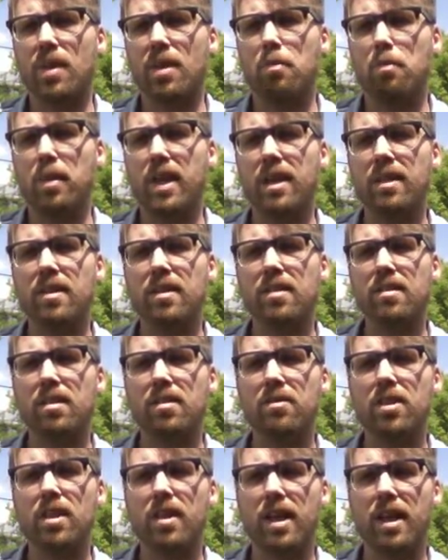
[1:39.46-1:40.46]
Maintenance
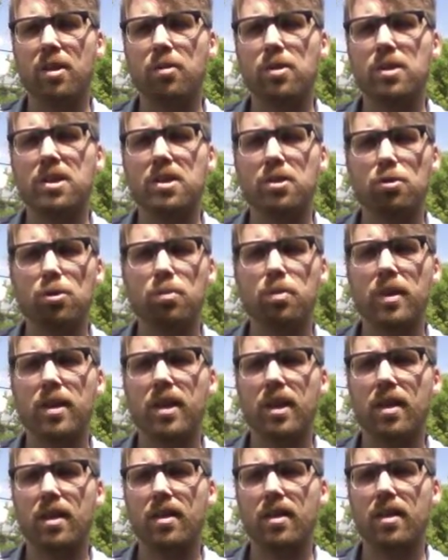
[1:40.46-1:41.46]
of the language and group
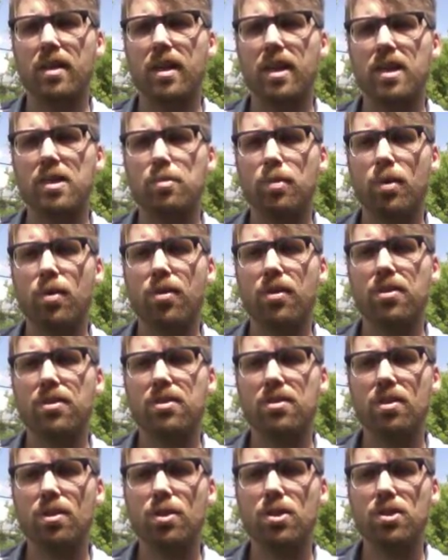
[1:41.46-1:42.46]
identity has both a
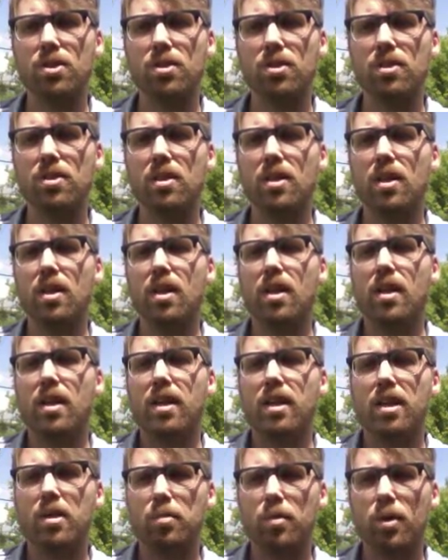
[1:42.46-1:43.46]
social,
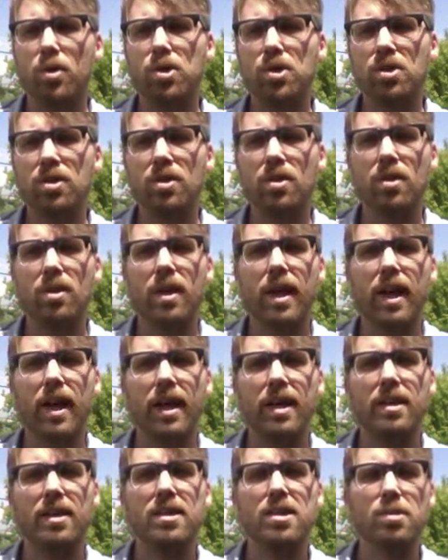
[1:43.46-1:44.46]
emotional,
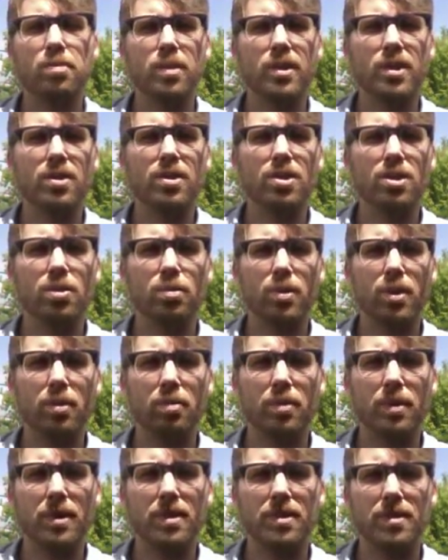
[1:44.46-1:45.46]
and spiritual
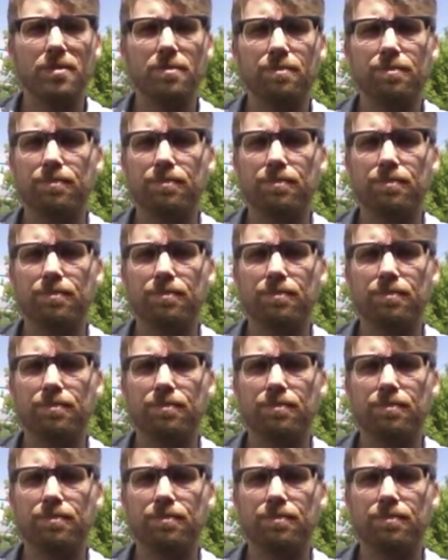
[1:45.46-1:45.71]
purpose.